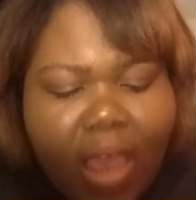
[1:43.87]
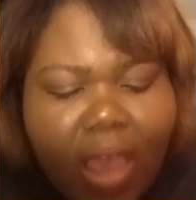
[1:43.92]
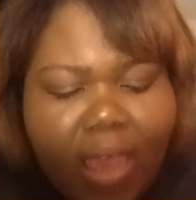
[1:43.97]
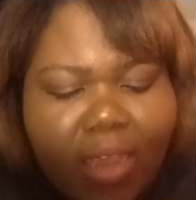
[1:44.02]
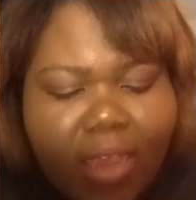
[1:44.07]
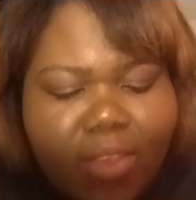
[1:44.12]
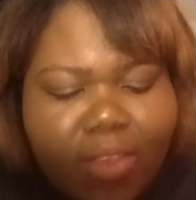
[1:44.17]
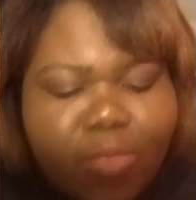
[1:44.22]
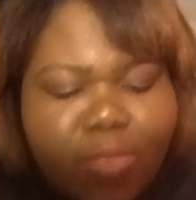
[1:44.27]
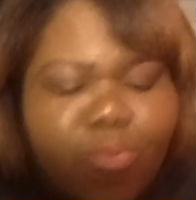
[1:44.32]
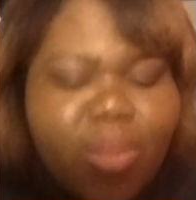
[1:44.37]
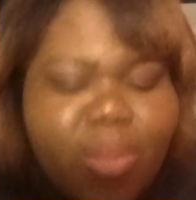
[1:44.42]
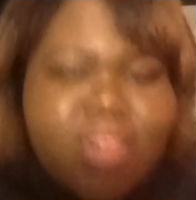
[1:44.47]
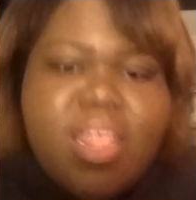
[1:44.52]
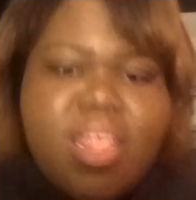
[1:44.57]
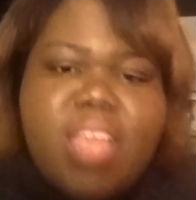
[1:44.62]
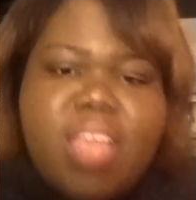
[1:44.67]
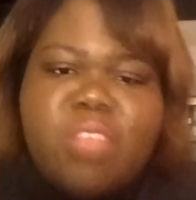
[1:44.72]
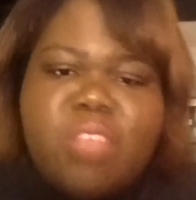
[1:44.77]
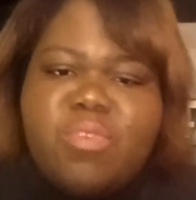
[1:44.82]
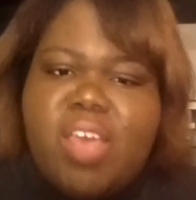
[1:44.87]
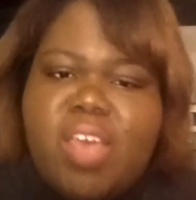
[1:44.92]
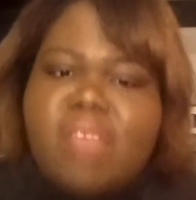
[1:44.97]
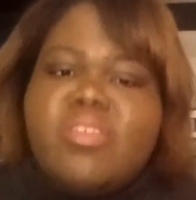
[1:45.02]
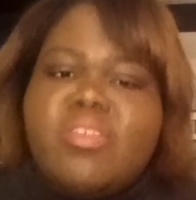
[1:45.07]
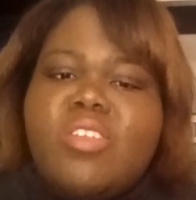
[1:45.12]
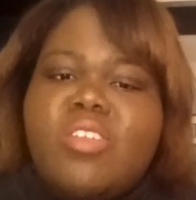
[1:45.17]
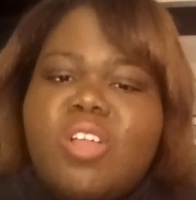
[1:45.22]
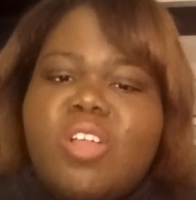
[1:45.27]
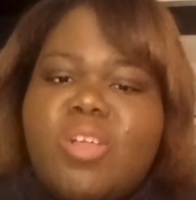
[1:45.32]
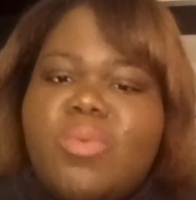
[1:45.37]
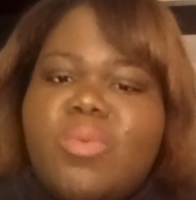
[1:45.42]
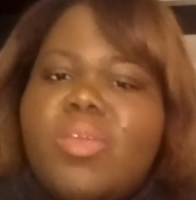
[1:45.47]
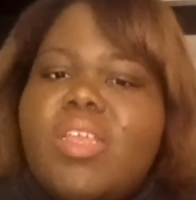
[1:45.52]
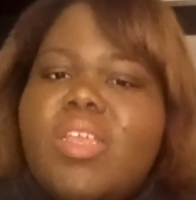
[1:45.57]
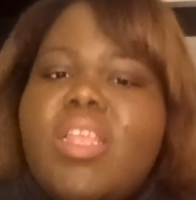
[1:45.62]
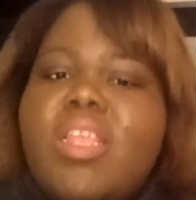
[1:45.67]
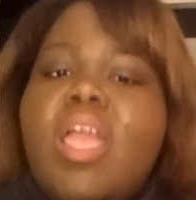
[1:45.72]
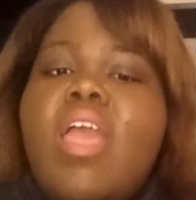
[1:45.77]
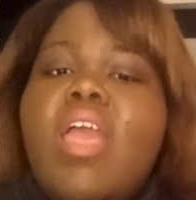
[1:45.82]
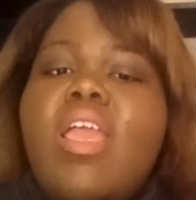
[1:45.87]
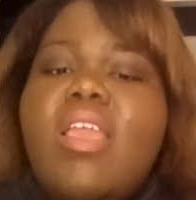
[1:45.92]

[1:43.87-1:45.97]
And my last 5-star read